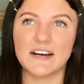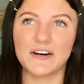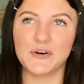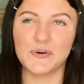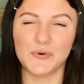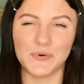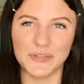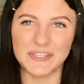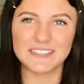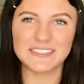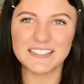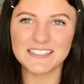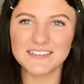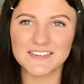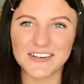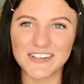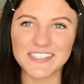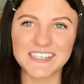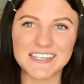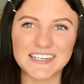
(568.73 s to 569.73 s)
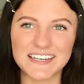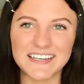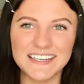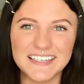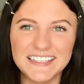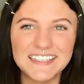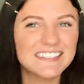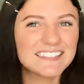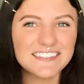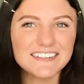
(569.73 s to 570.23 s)
Ooh, this is a really
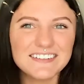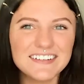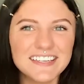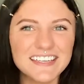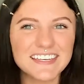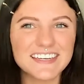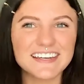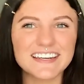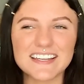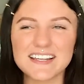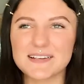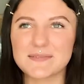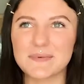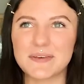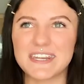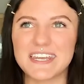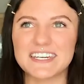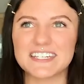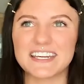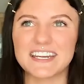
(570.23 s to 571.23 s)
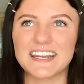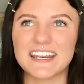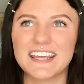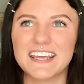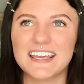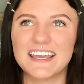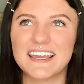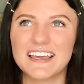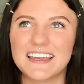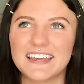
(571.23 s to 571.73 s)
good explanation.
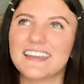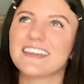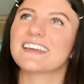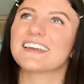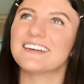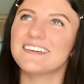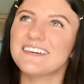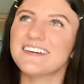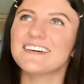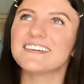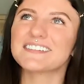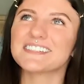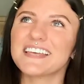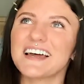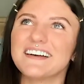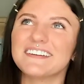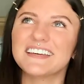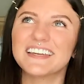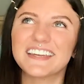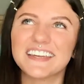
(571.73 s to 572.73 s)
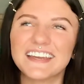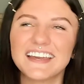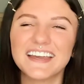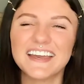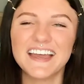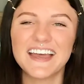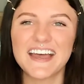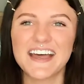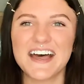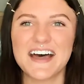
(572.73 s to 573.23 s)
Kudos, Sally.
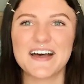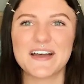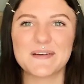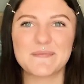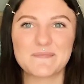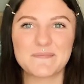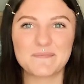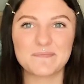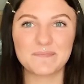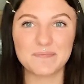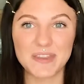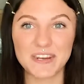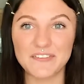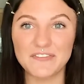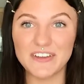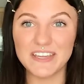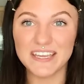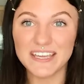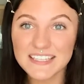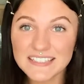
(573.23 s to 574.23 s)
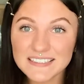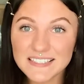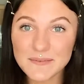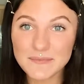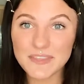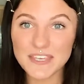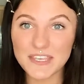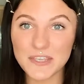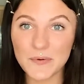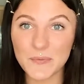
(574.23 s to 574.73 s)
But if it is
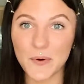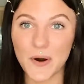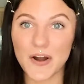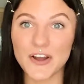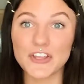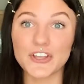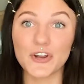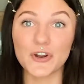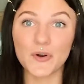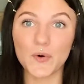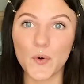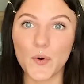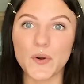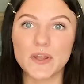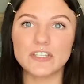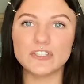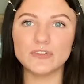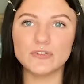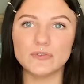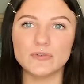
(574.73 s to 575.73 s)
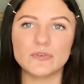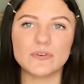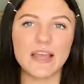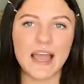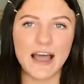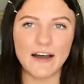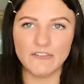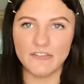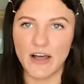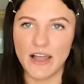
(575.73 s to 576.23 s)
something you want, you're going to
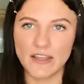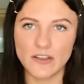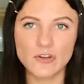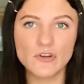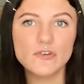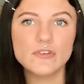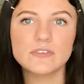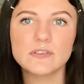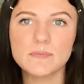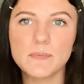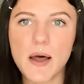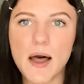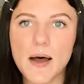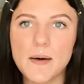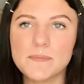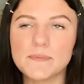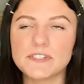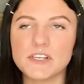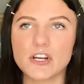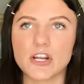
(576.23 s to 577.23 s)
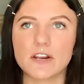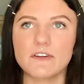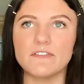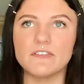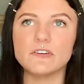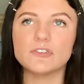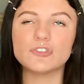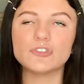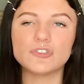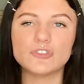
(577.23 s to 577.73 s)
have like goosebumps. You're going to
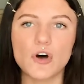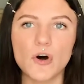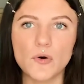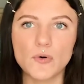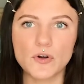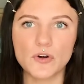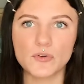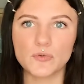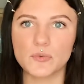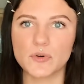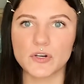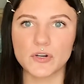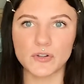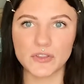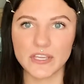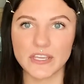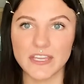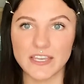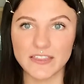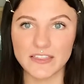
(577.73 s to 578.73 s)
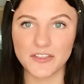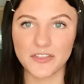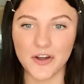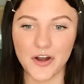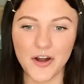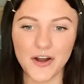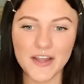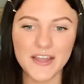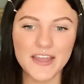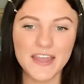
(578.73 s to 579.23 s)
feel so good when you're thinking the
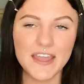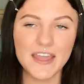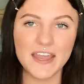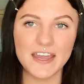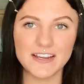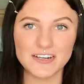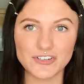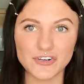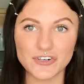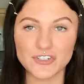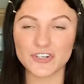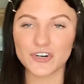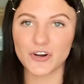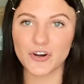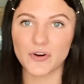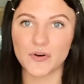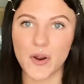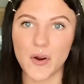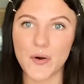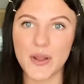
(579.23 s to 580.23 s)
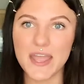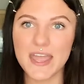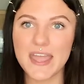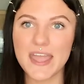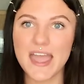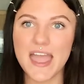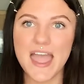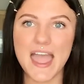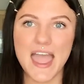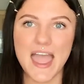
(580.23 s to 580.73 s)
thought, and nurture and grow it.
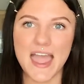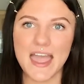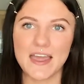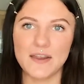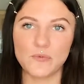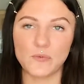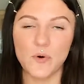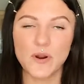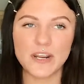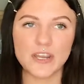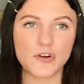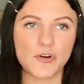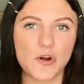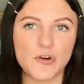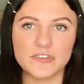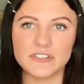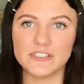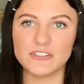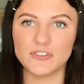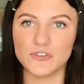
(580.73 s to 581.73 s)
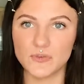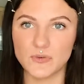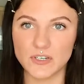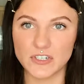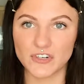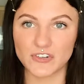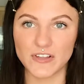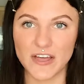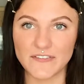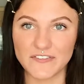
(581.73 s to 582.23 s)
And what it grows into in
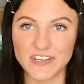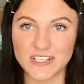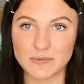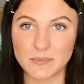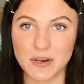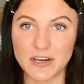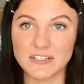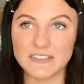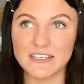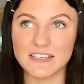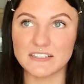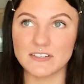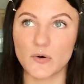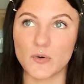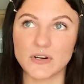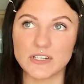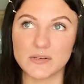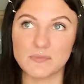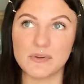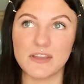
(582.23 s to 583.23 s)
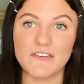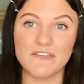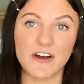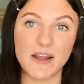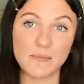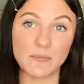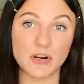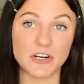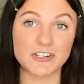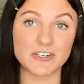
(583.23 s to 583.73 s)
your life experience is going to be a
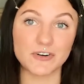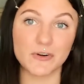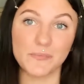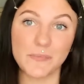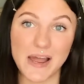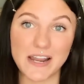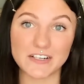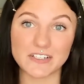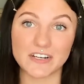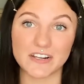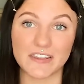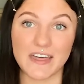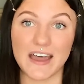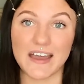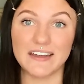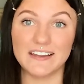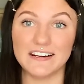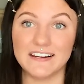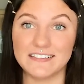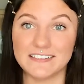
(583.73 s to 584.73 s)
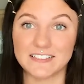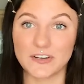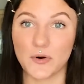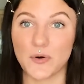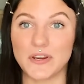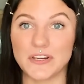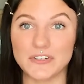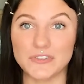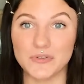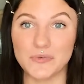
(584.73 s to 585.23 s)
vibrational match to that. And it's
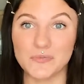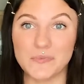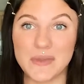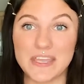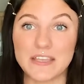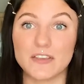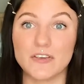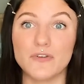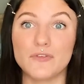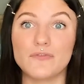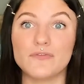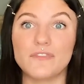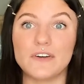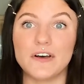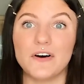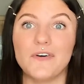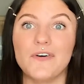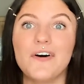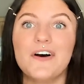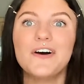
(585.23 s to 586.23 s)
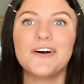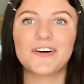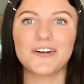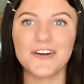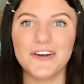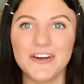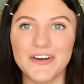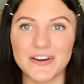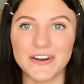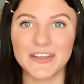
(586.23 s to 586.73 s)
going to make you feel
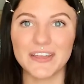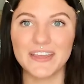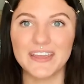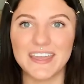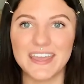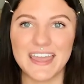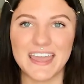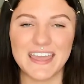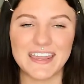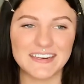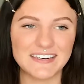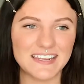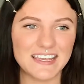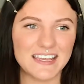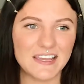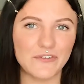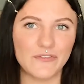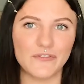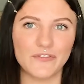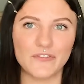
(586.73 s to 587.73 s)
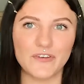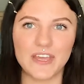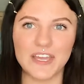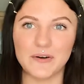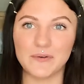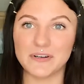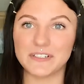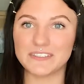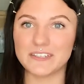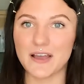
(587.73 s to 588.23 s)
good. And if it
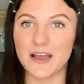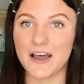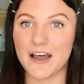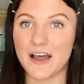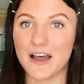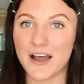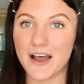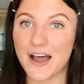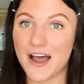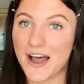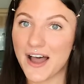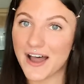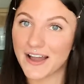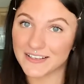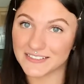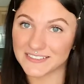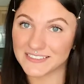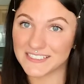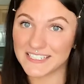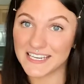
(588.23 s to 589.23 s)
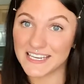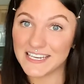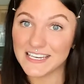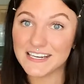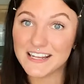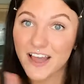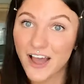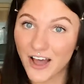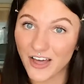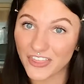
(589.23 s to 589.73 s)
was a
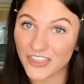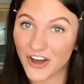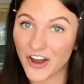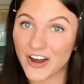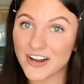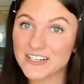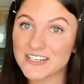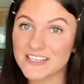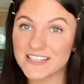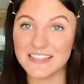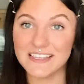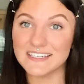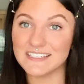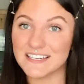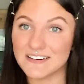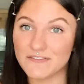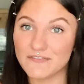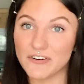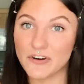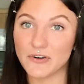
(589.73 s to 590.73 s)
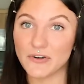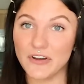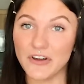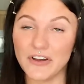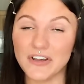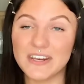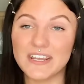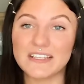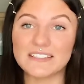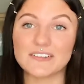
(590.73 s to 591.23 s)
seed, a thought that didn't feel
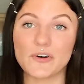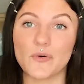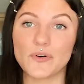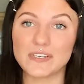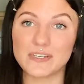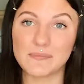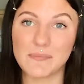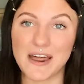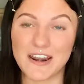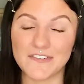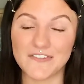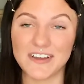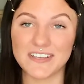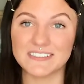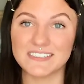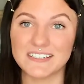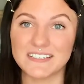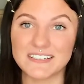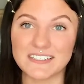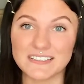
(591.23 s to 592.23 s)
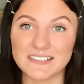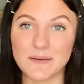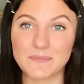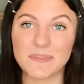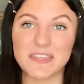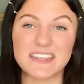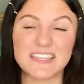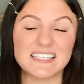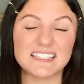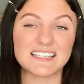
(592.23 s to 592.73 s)
good, it's going to manifest into
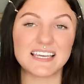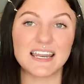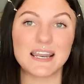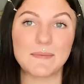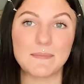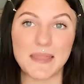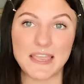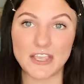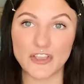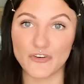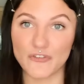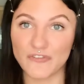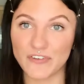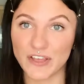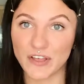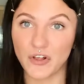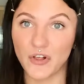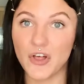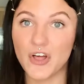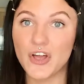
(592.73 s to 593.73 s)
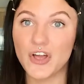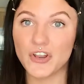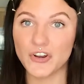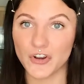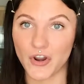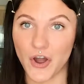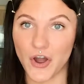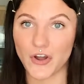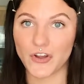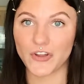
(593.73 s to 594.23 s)
something that's going to make you feel
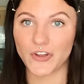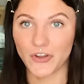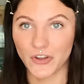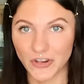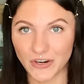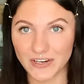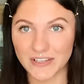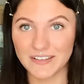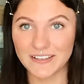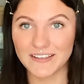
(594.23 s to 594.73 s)
not good.